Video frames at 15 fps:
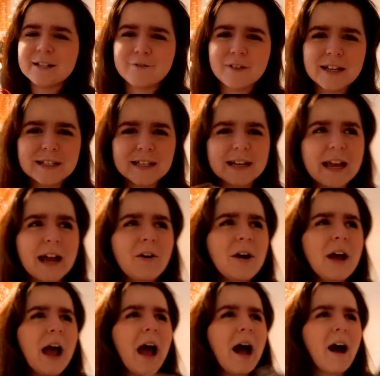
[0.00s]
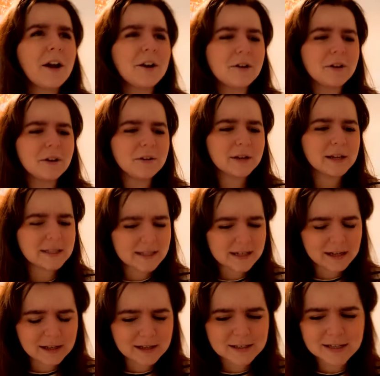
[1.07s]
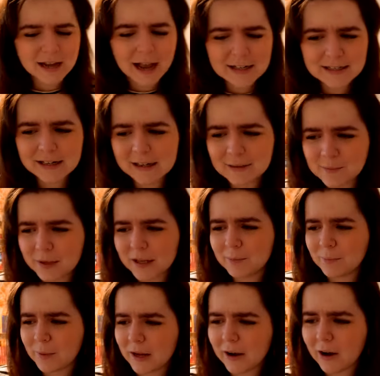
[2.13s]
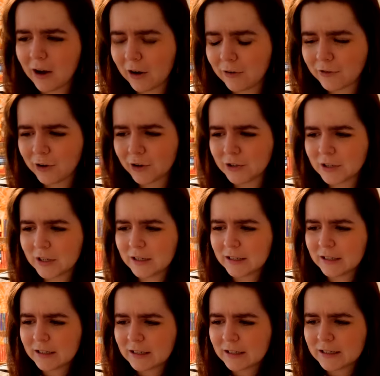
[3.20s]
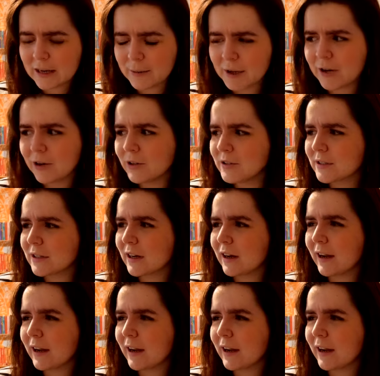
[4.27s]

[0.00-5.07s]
is facing now. I don't know, is he classed as an Olympian being a half god, demigod?